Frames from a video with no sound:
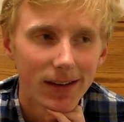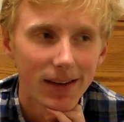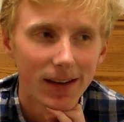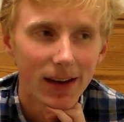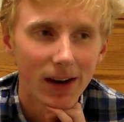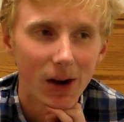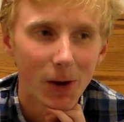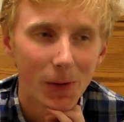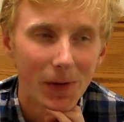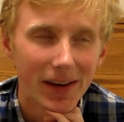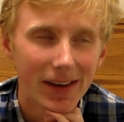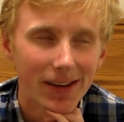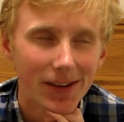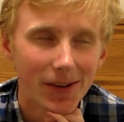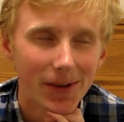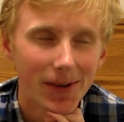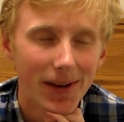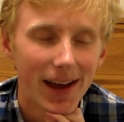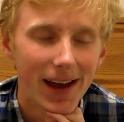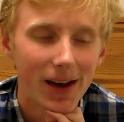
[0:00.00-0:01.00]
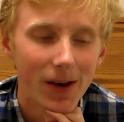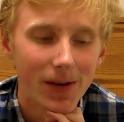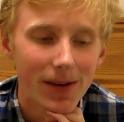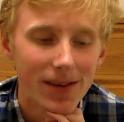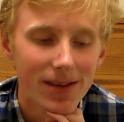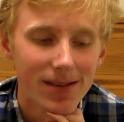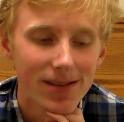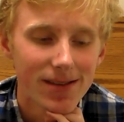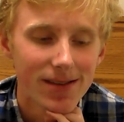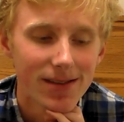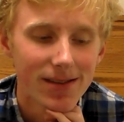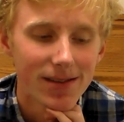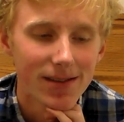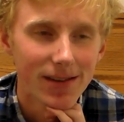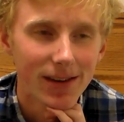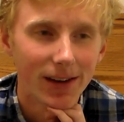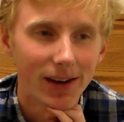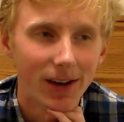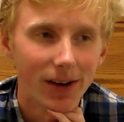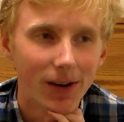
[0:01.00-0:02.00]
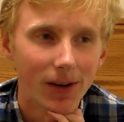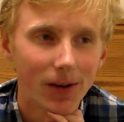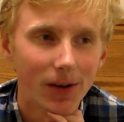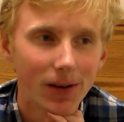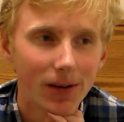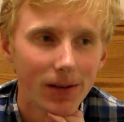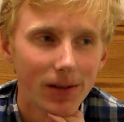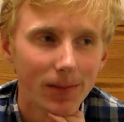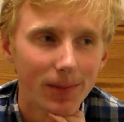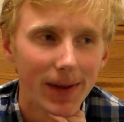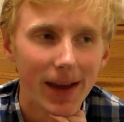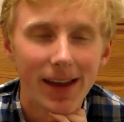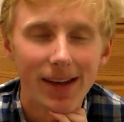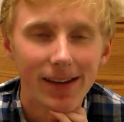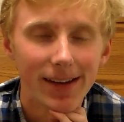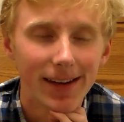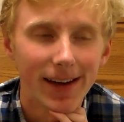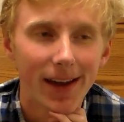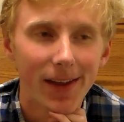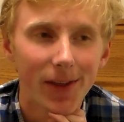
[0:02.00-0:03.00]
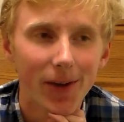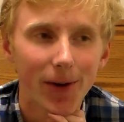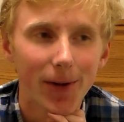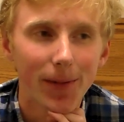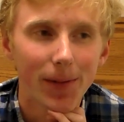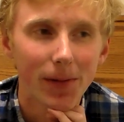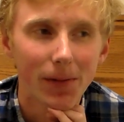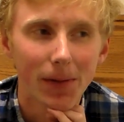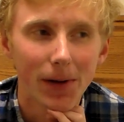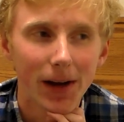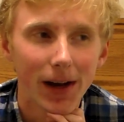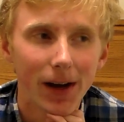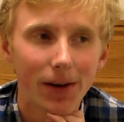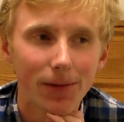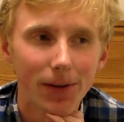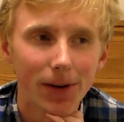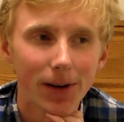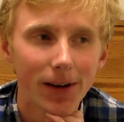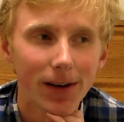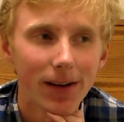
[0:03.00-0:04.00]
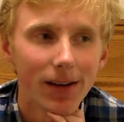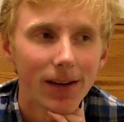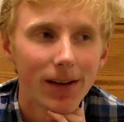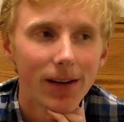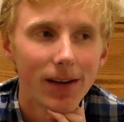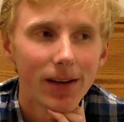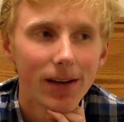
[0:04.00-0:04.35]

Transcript: that all we can do now is, you know, band together and recover.